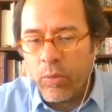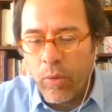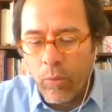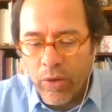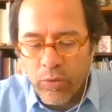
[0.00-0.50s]

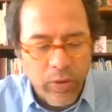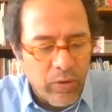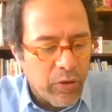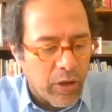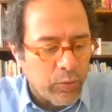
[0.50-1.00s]
What we
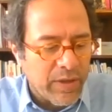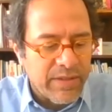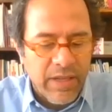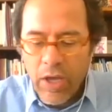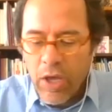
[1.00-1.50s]
thought
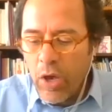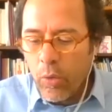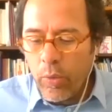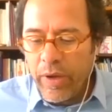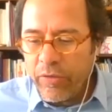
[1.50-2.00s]
was,
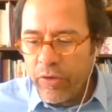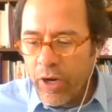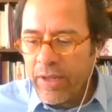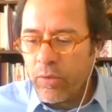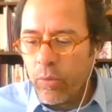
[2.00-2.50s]
if we
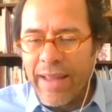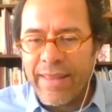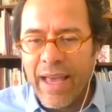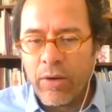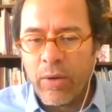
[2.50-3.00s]
want to write
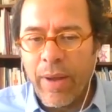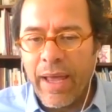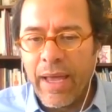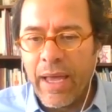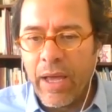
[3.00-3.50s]
down
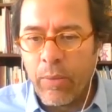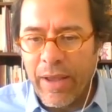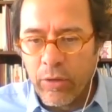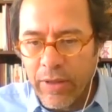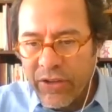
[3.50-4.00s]
a
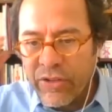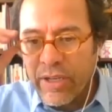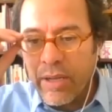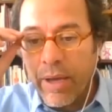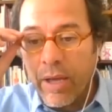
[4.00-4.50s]

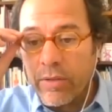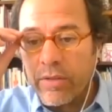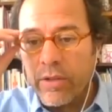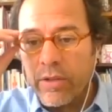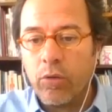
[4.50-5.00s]
regulation about
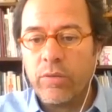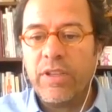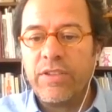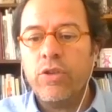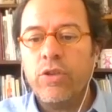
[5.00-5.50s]

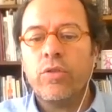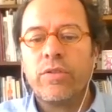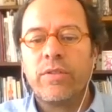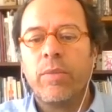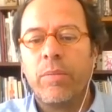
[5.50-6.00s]
these new
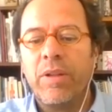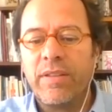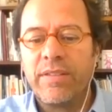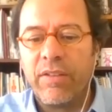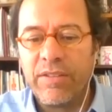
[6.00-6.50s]

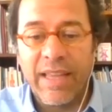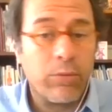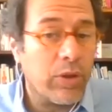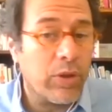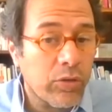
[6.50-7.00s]
mobility service that
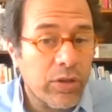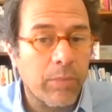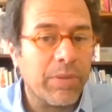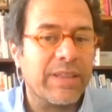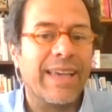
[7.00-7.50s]
we don't
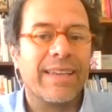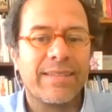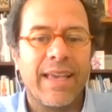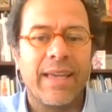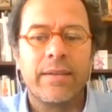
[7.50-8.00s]
completely
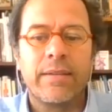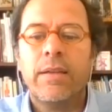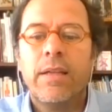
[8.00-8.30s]
understand,